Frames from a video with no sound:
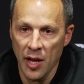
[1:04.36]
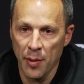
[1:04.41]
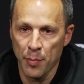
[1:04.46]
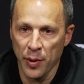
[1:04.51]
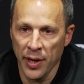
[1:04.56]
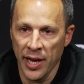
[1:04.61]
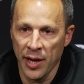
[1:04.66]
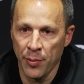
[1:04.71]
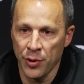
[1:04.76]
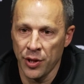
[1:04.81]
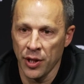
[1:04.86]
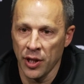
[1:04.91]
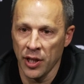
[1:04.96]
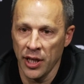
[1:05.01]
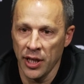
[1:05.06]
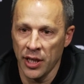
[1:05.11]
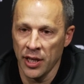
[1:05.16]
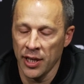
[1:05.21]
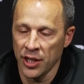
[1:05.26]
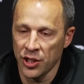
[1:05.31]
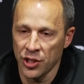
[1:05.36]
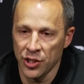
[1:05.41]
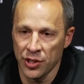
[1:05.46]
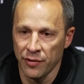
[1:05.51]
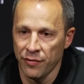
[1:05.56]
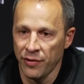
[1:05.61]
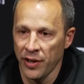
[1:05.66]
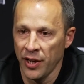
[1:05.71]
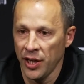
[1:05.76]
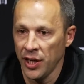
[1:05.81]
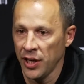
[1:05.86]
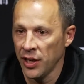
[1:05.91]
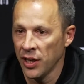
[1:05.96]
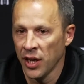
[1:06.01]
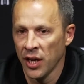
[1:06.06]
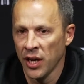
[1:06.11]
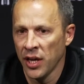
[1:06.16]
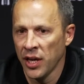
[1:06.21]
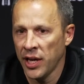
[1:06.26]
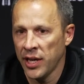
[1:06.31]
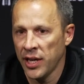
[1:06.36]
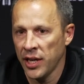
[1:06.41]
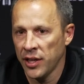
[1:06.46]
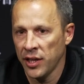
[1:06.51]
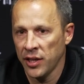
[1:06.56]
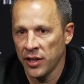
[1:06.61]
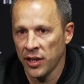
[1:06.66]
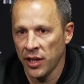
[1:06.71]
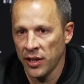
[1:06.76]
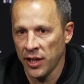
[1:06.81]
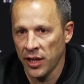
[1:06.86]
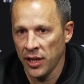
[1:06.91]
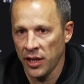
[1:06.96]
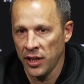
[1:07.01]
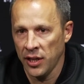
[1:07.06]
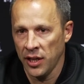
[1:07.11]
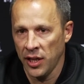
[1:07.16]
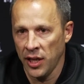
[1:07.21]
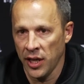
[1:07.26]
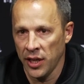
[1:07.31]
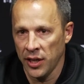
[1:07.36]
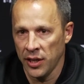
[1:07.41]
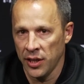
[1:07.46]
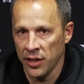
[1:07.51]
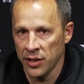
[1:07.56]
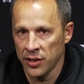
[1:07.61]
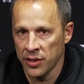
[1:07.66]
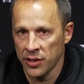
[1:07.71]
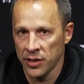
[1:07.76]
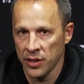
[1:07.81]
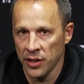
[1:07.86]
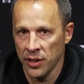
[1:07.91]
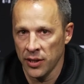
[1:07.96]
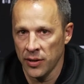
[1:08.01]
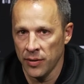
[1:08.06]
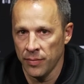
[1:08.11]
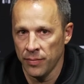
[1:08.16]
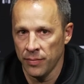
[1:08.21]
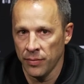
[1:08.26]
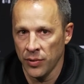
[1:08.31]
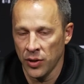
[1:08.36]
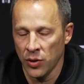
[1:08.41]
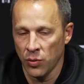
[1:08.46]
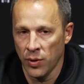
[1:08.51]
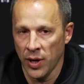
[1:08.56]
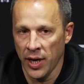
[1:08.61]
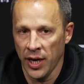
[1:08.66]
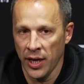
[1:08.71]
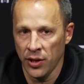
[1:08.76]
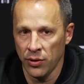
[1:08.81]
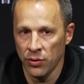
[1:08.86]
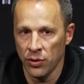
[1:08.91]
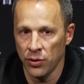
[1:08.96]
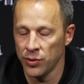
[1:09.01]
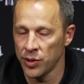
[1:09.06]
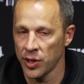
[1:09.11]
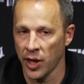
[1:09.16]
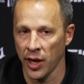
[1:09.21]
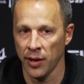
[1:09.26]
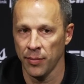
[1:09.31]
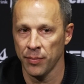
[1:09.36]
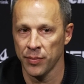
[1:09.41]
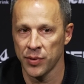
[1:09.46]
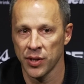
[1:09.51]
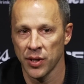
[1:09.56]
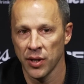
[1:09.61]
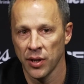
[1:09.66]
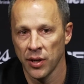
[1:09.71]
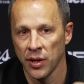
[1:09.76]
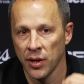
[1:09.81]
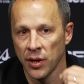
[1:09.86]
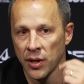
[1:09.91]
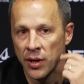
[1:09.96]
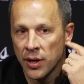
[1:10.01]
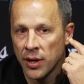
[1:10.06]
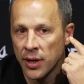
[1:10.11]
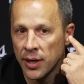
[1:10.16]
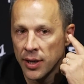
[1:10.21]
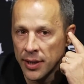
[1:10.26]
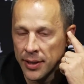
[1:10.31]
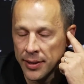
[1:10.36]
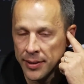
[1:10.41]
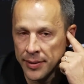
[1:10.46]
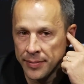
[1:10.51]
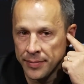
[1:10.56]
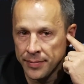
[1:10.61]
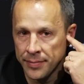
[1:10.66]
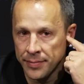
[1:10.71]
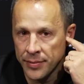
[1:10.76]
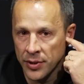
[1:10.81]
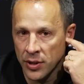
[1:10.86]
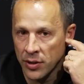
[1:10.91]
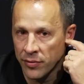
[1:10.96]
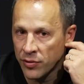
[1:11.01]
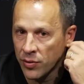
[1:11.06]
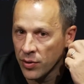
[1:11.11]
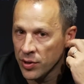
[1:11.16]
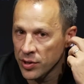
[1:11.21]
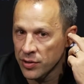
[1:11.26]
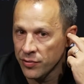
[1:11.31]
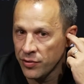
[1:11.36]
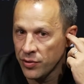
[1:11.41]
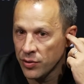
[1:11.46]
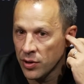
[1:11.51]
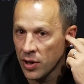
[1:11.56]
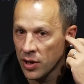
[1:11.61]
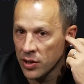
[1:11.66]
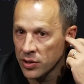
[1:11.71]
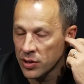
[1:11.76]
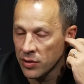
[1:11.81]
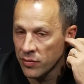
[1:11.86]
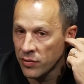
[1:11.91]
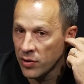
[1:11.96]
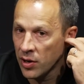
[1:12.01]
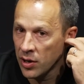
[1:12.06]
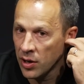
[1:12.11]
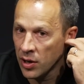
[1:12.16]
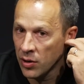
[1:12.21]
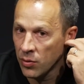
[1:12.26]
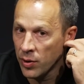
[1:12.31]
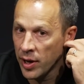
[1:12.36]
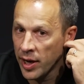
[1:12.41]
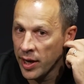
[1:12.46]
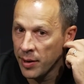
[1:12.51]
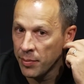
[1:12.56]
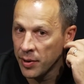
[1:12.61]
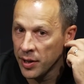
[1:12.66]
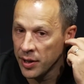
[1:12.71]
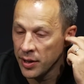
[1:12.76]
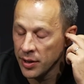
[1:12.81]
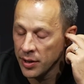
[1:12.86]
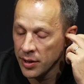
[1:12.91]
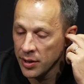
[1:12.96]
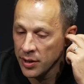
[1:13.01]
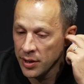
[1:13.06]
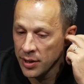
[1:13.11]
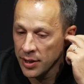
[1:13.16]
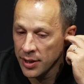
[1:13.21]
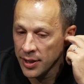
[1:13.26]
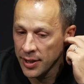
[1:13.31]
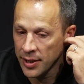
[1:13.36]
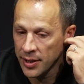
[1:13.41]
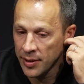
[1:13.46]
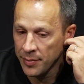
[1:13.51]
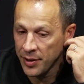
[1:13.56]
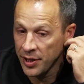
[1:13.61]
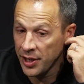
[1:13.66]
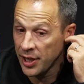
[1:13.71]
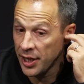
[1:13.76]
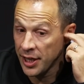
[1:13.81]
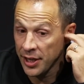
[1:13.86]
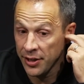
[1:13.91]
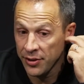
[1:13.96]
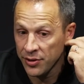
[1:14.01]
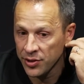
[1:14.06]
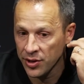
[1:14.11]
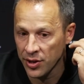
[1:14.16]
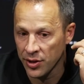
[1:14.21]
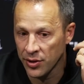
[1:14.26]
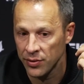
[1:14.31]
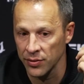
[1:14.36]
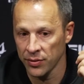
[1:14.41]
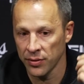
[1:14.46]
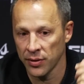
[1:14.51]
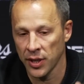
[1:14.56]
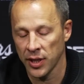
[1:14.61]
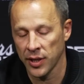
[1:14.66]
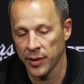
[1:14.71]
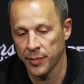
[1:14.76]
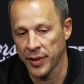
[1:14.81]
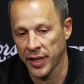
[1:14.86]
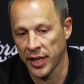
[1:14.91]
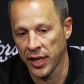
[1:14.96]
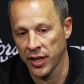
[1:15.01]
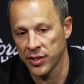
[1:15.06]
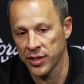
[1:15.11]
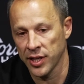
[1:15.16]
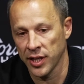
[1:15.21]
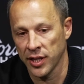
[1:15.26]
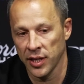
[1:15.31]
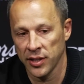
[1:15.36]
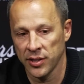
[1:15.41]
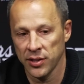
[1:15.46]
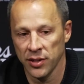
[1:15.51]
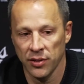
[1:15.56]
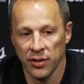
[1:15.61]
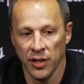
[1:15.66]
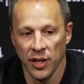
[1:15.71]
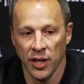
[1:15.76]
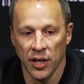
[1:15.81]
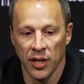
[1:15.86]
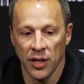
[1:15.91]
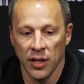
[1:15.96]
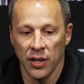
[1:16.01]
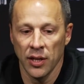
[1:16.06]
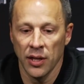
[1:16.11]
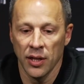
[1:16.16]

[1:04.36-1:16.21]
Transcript: playing with a lead and not just defending. And I think that in the end is, you know, why you lose games. You know, of course, a few calls could have gone our way, but they didn't. So, like I said, I still think